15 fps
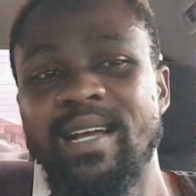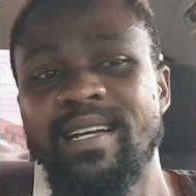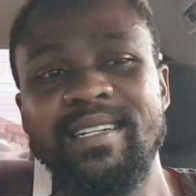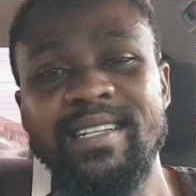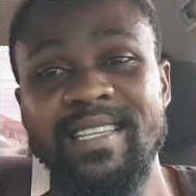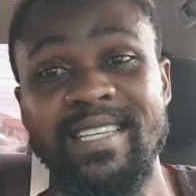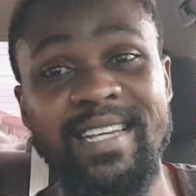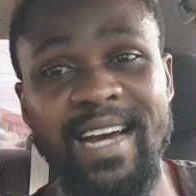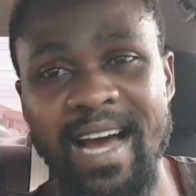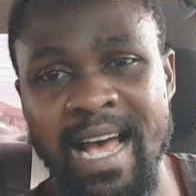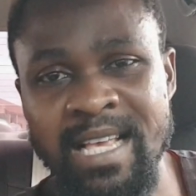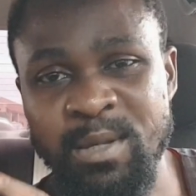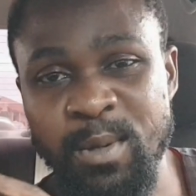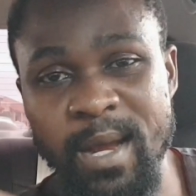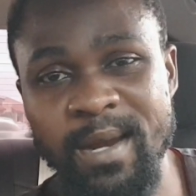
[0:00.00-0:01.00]
This car
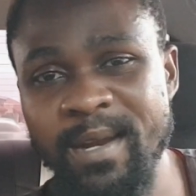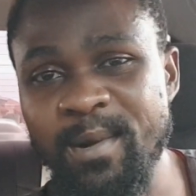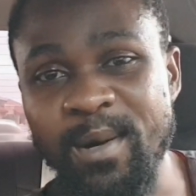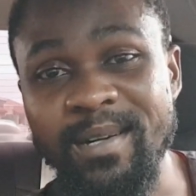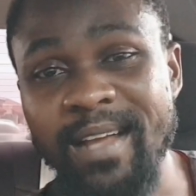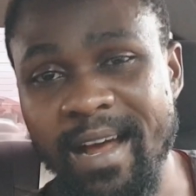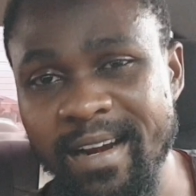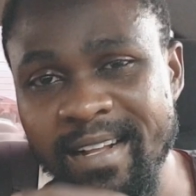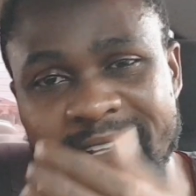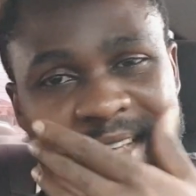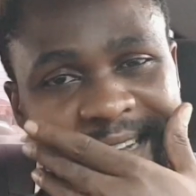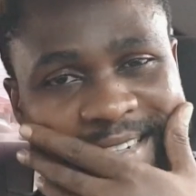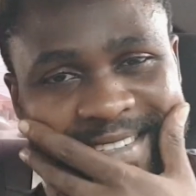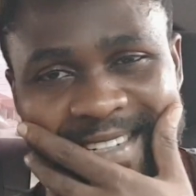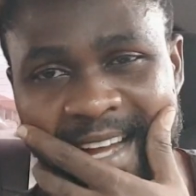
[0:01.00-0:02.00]
is very
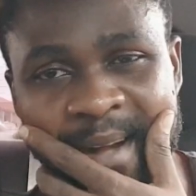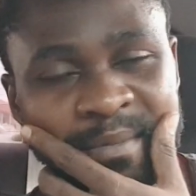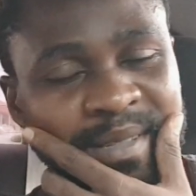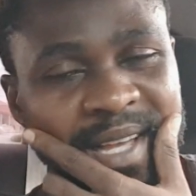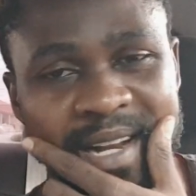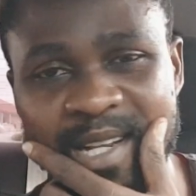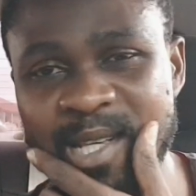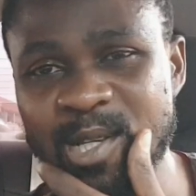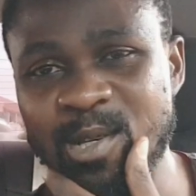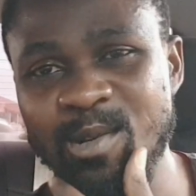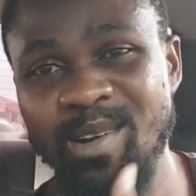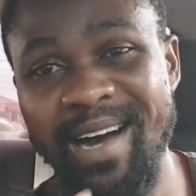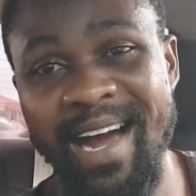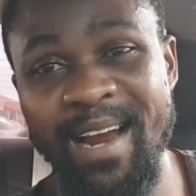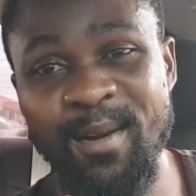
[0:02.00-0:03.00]
underrated, I'm telling
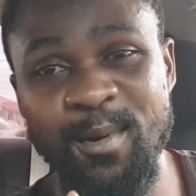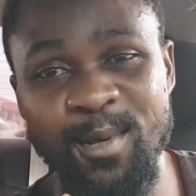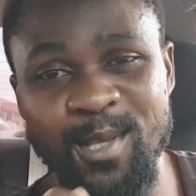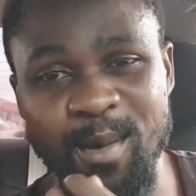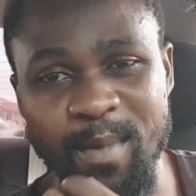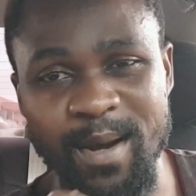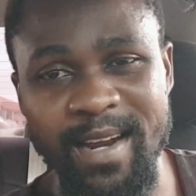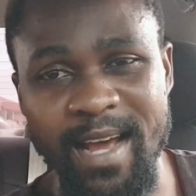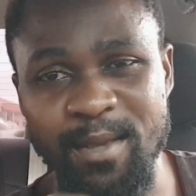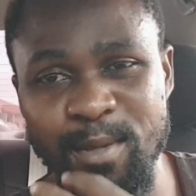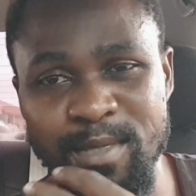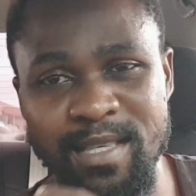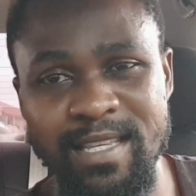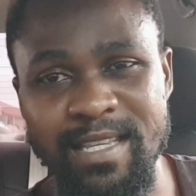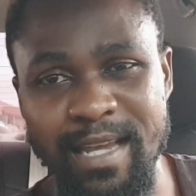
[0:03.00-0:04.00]
you. I know somebody that
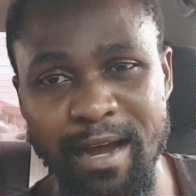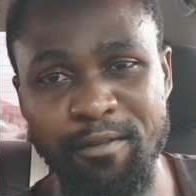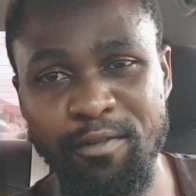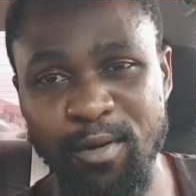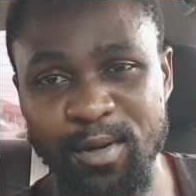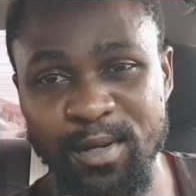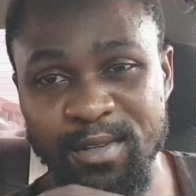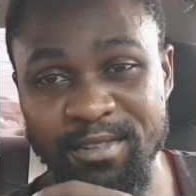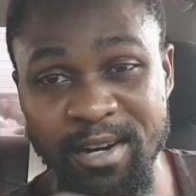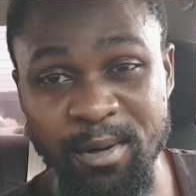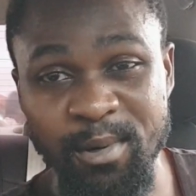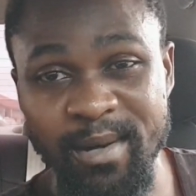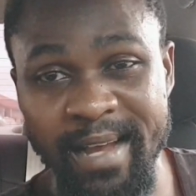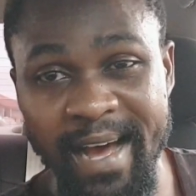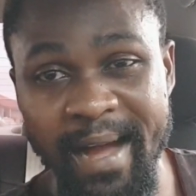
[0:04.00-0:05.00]
used this car for the
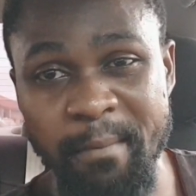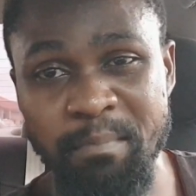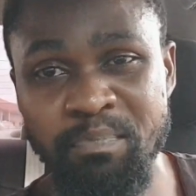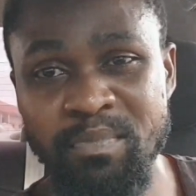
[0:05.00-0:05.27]
regular